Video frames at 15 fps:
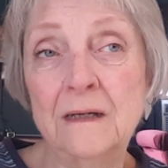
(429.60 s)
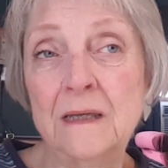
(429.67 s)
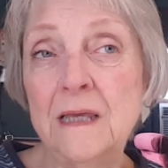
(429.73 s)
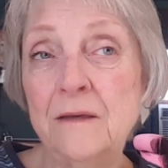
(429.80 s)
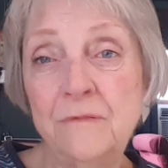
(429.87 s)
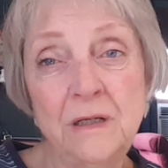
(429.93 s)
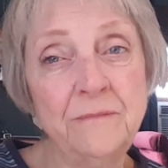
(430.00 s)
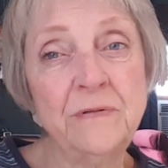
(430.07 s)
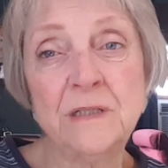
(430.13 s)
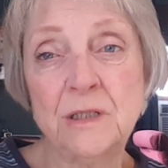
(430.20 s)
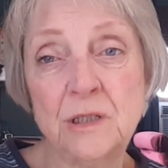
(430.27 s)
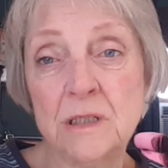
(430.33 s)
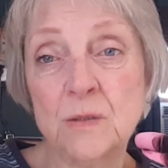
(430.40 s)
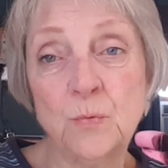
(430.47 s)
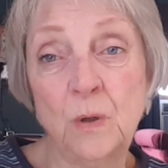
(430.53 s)
Even if it's
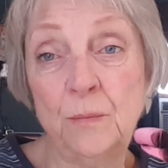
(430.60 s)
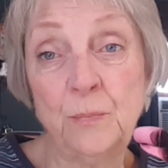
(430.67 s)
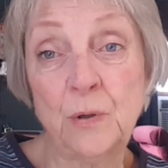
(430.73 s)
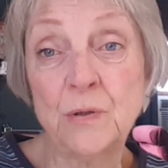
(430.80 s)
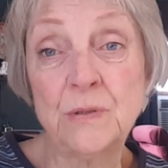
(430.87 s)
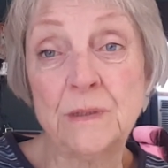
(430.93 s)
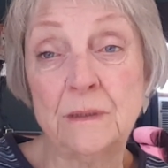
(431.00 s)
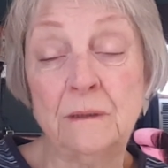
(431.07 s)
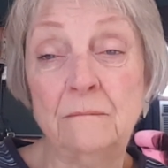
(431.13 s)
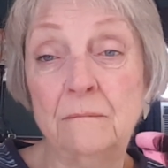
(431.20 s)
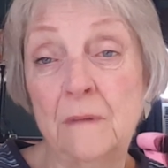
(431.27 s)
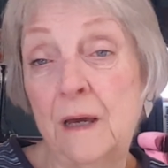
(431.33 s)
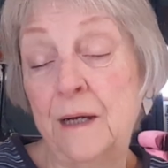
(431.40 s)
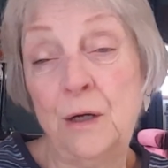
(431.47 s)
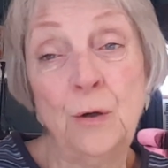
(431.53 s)
just one person.
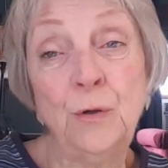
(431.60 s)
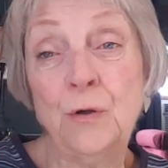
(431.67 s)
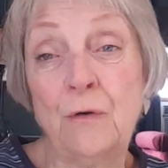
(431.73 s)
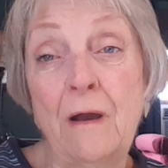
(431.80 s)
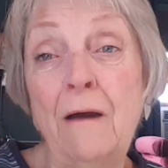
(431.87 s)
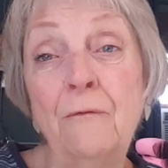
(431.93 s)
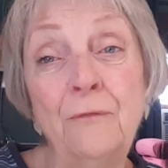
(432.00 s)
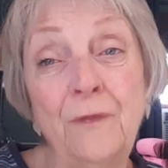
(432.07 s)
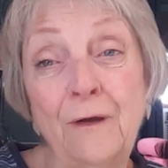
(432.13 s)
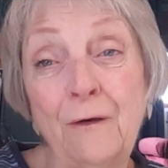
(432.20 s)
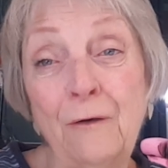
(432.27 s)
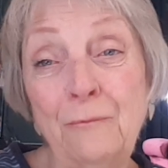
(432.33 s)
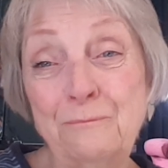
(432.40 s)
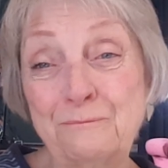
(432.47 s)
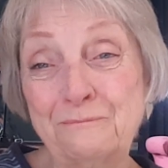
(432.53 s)
I know you're out
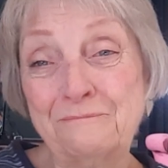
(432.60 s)
there.